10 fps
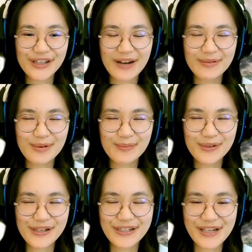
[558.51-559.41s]
I remember
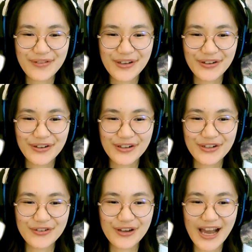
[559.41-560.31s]
in DeviantArt,
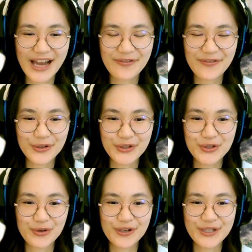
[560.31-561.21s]
you had a few
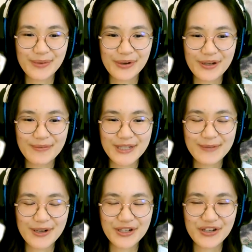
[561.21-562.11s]
stories about him,
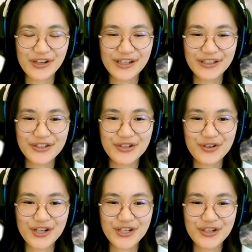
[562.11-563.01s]
especially that
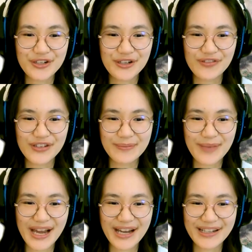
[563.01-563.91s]
illustration you did of his
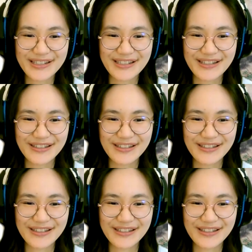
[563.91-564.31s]
mask,